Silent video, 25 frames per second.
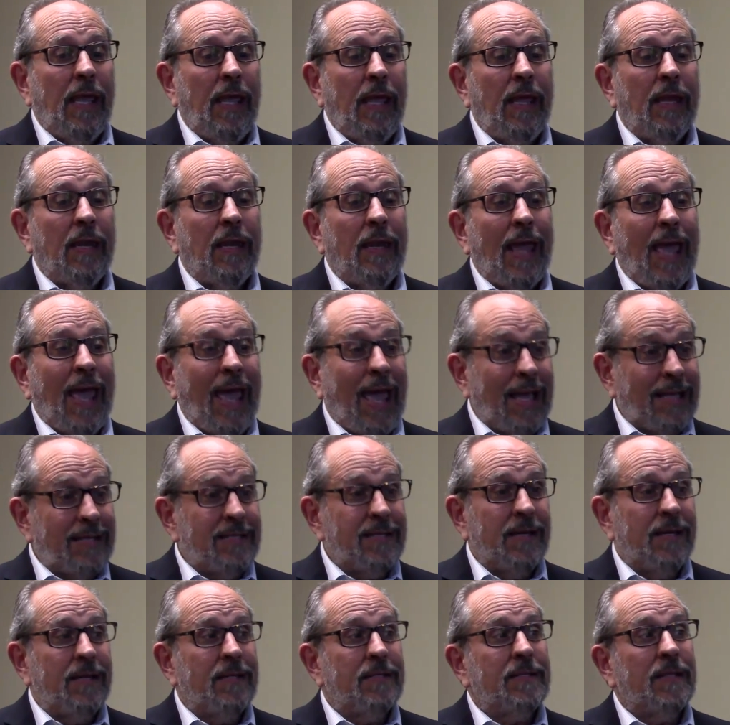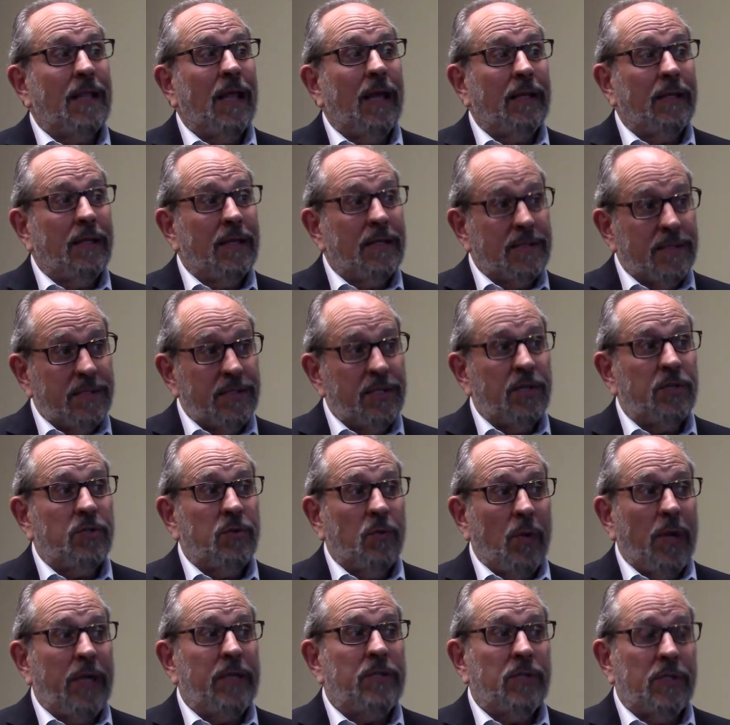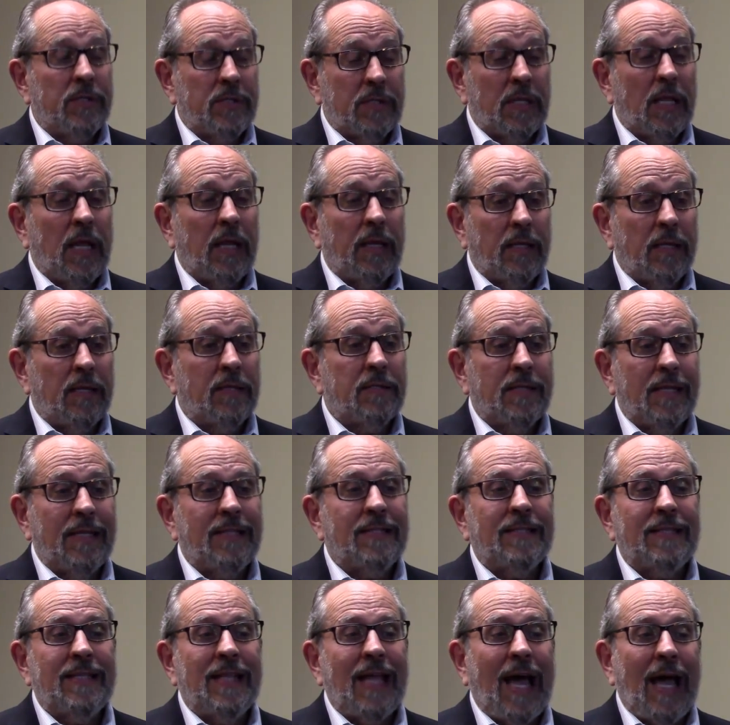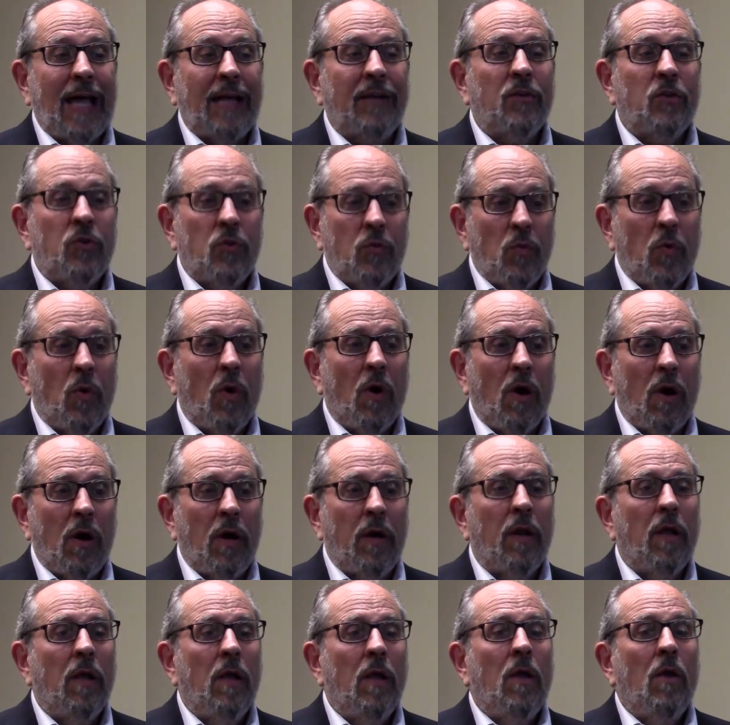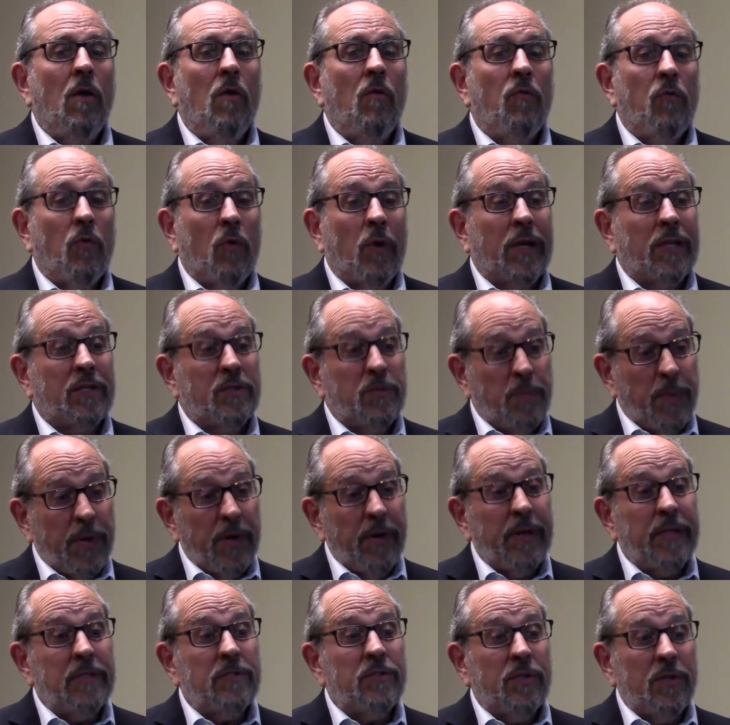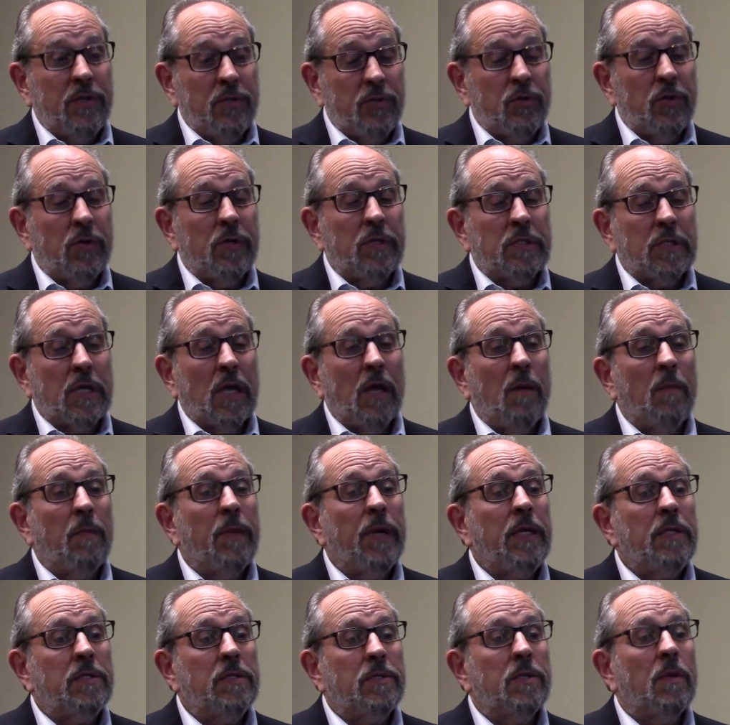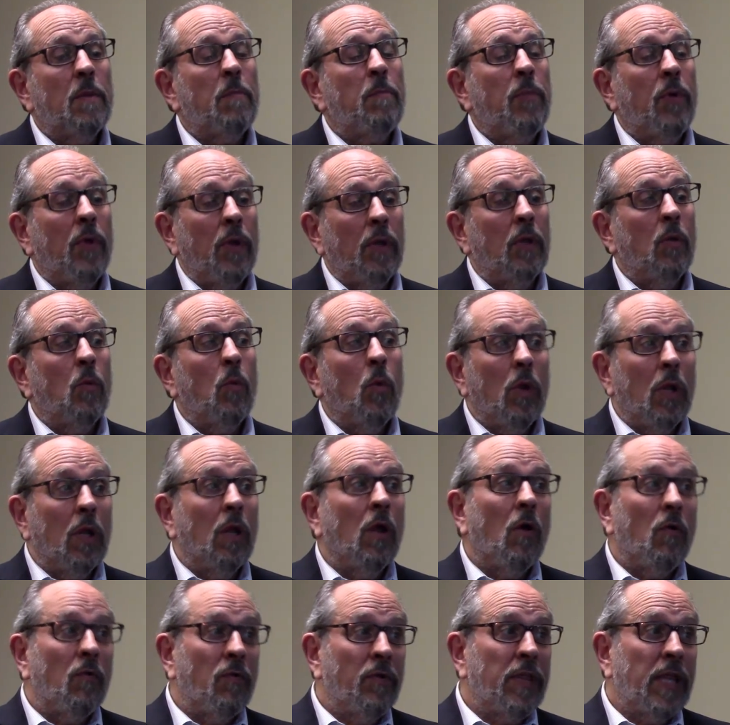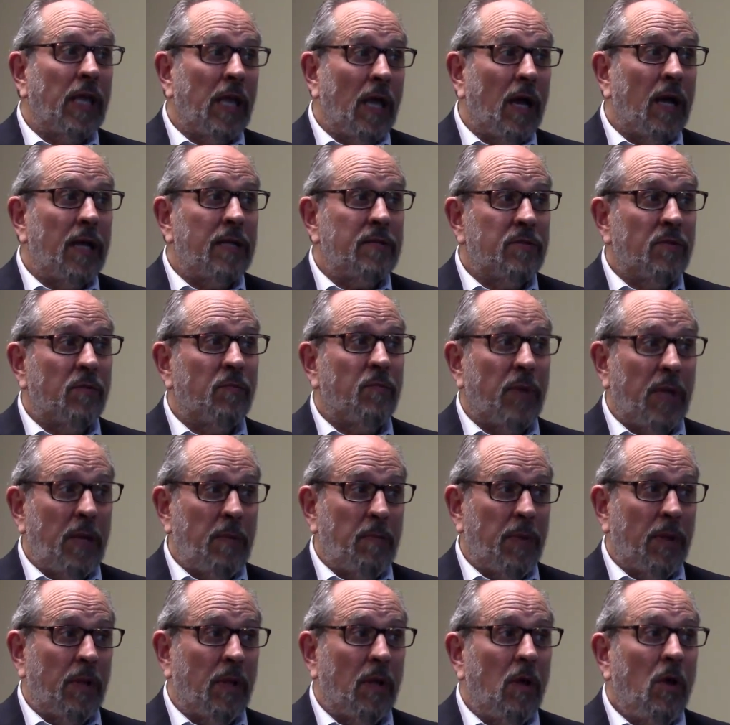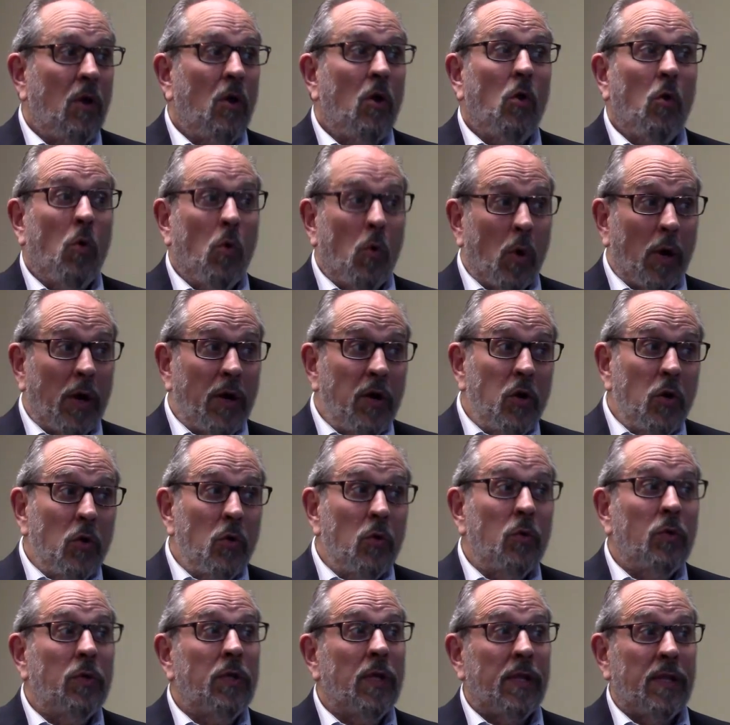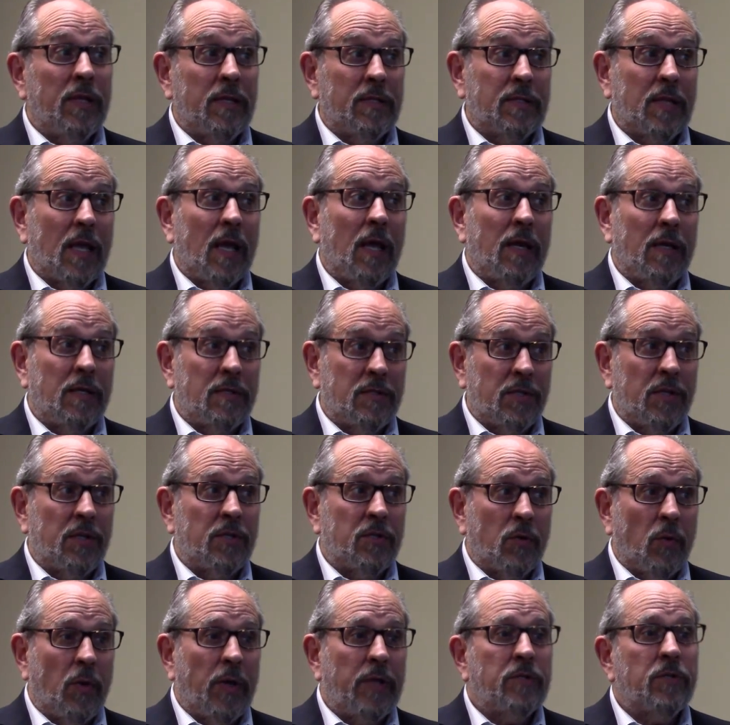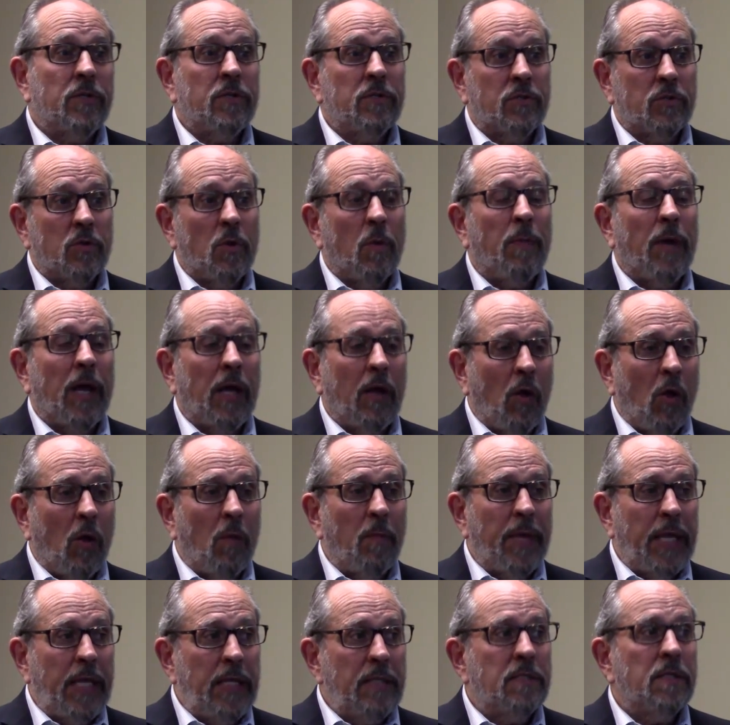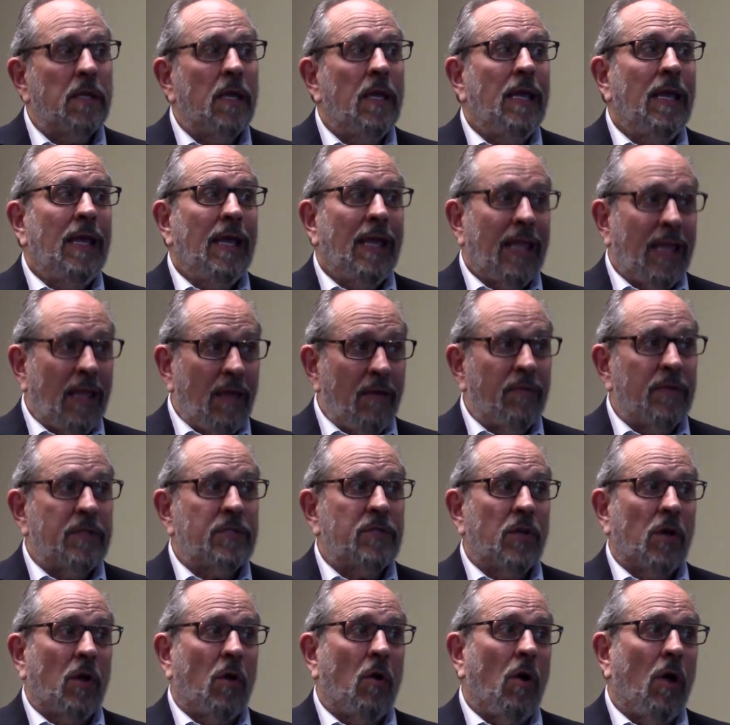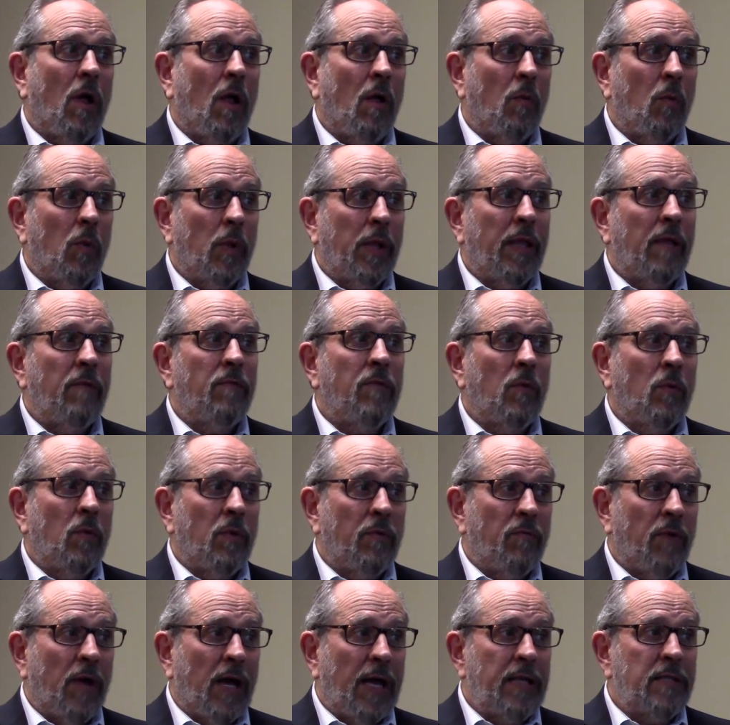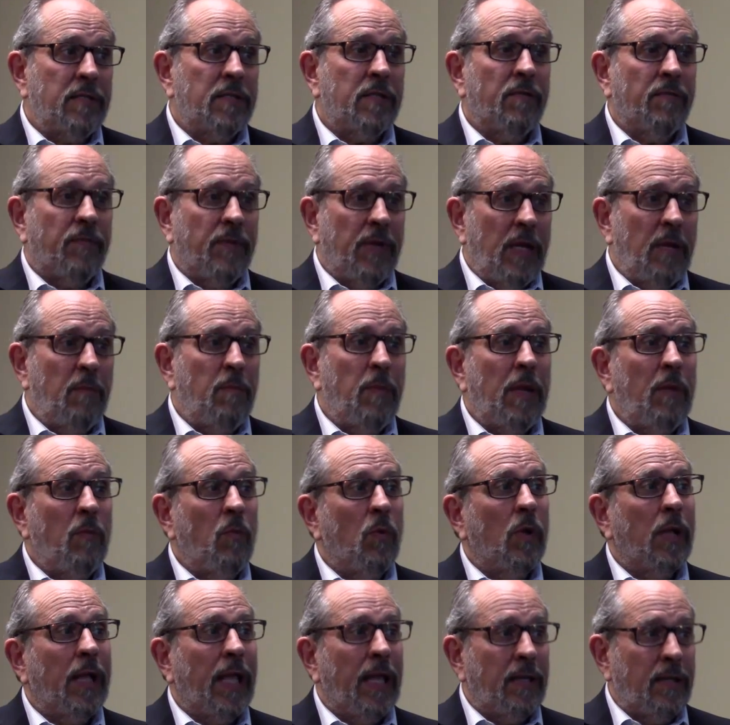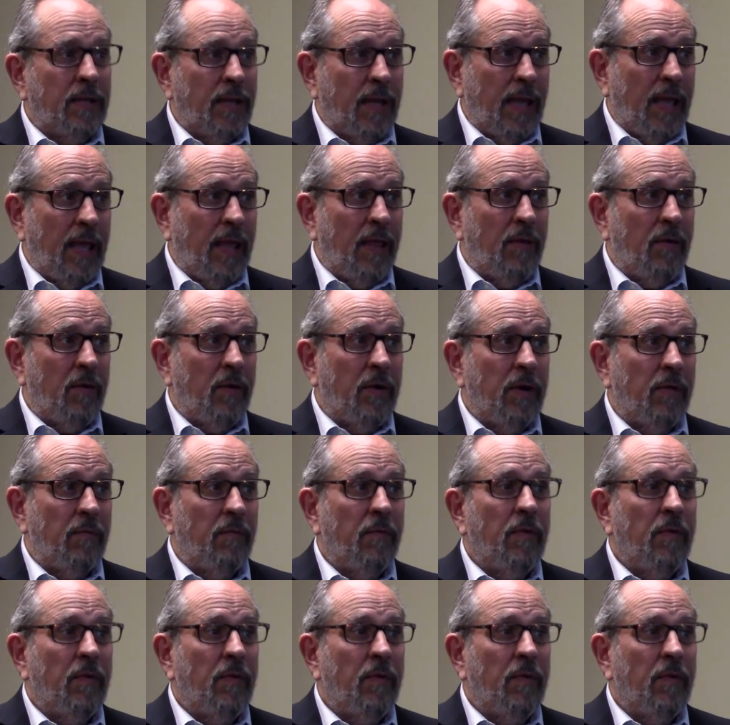in accidents like this, situations like this, it's not too hard for experienced insurance companies to pull the wool over the eyes of people who are new to this kind of situation. So by all means, give us a call. We'll give you advice. If need be, we'll get together,